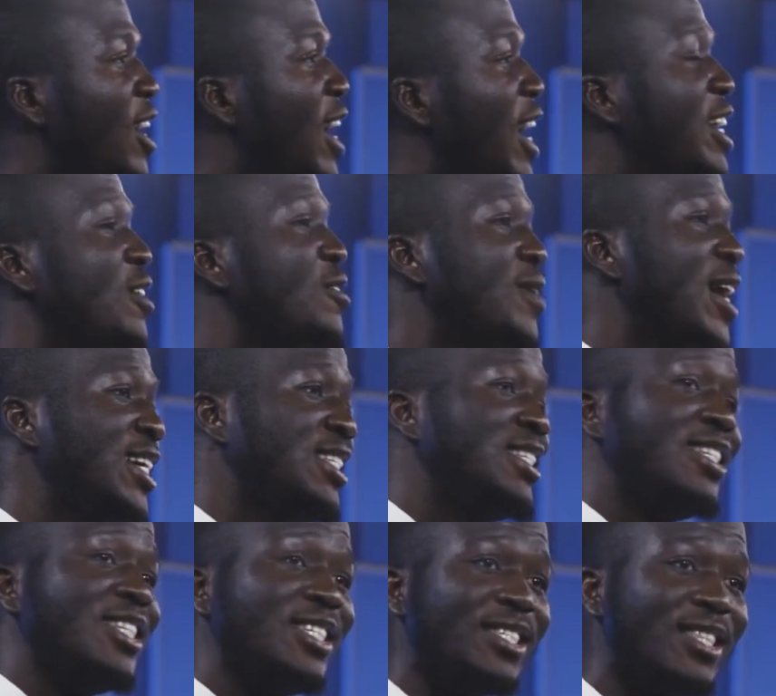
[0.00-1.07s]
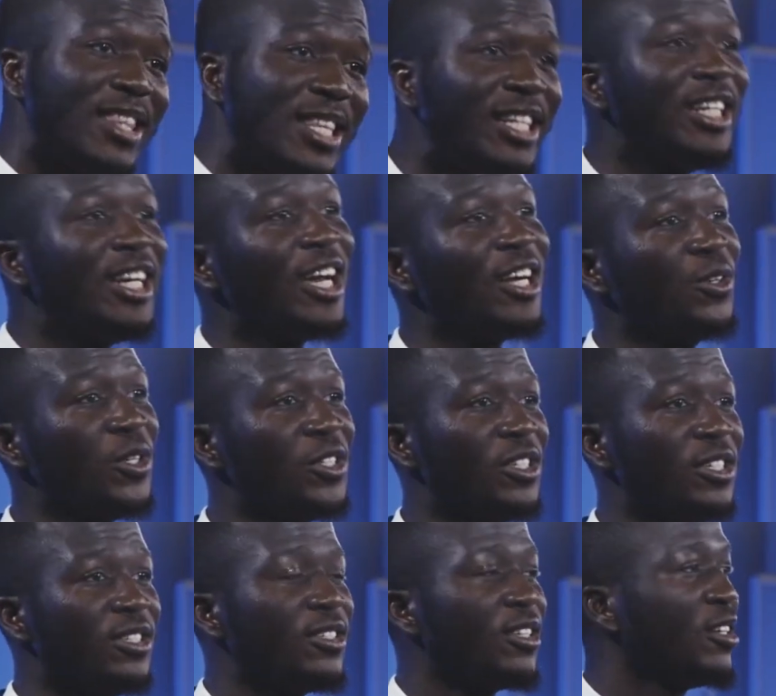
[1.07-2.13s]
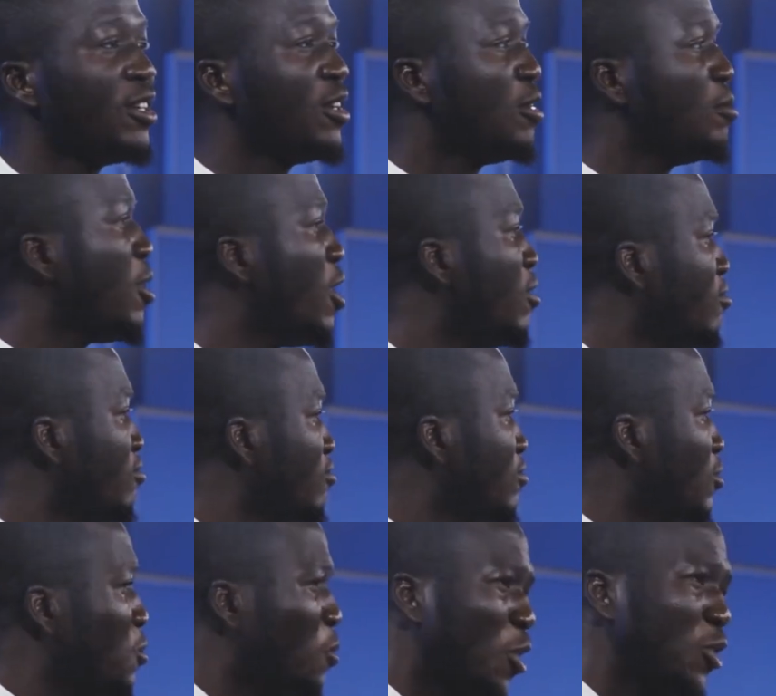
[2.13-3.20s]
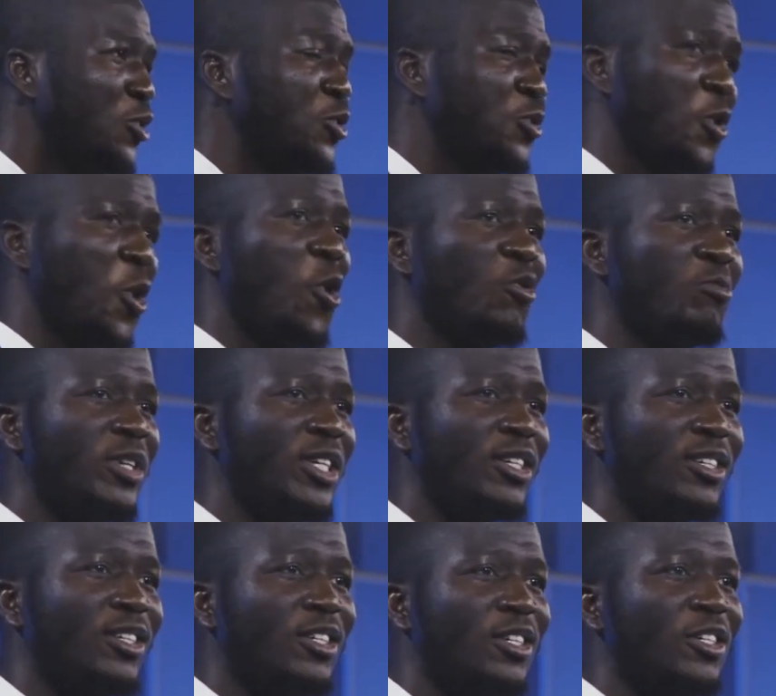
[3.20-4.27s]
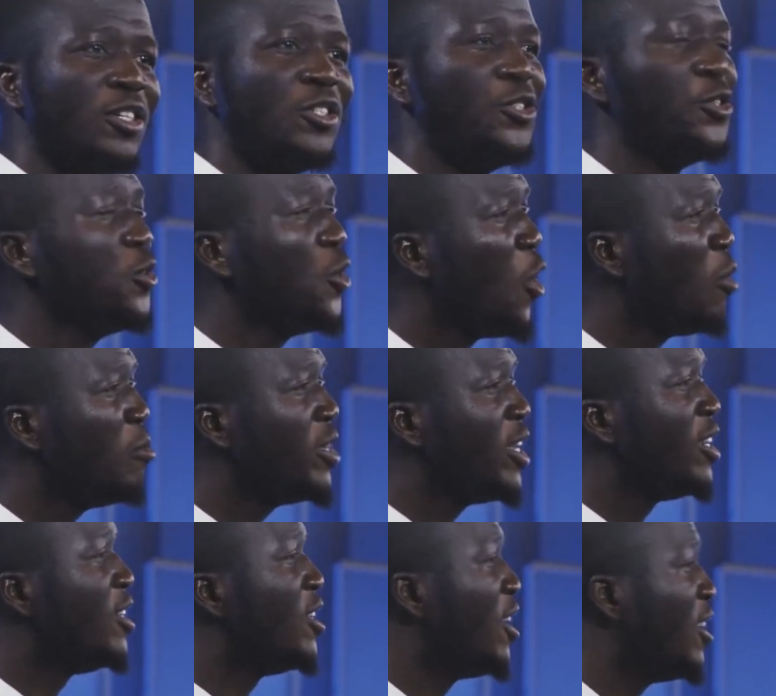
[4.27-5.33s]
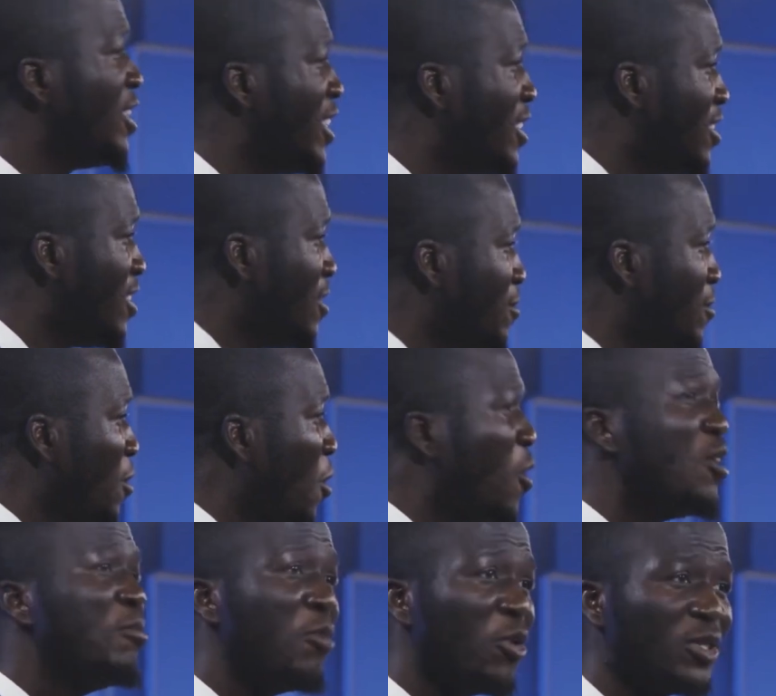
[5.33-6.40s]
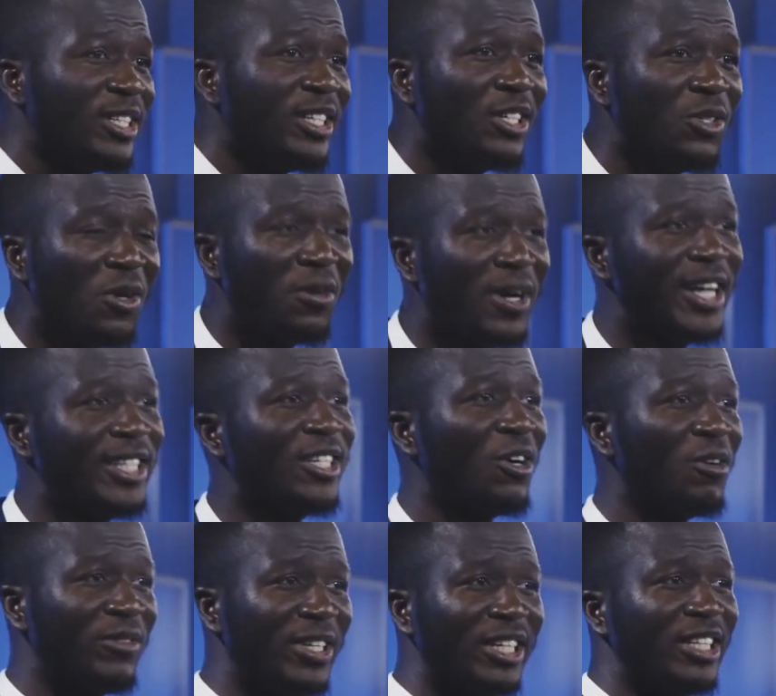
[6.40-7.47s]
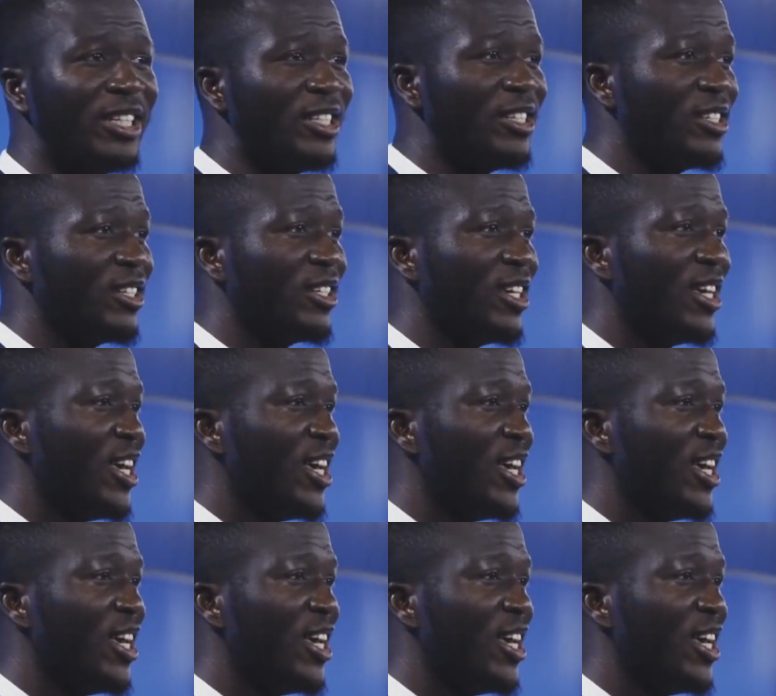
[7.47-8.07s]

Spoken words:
I can write in these 3 languages, but what do you call me? Do you call me a non-native or a multilingual writer of English?